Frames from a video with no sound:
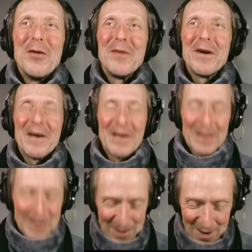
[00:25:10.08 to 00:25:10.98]

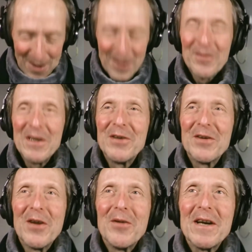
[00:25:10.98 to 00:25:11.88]
But we
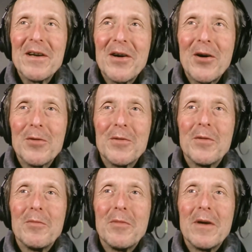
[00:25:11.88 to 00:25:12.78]
should look at the code
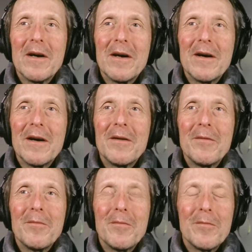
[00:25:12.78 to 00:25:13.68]
from
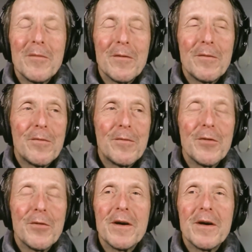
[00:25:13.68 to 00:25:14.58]
for
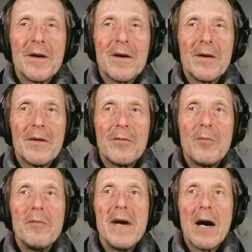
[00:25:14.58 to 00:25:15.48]

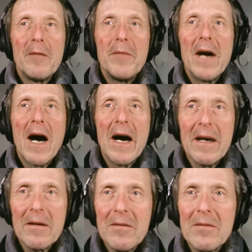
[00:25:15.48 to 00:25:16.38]

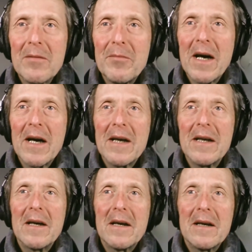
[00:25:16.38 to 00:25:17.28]
Mihai.
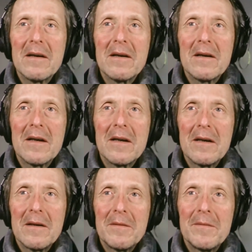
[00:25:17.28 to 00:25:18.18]
Mihai,
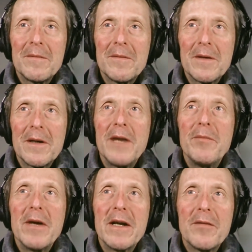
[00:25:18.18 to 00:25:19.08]
he
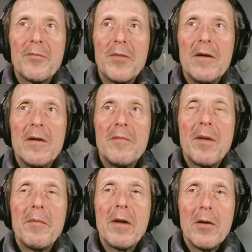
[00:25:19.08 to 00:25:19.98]
made the
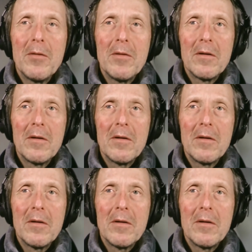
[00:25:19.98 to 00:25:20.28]
Pomelo,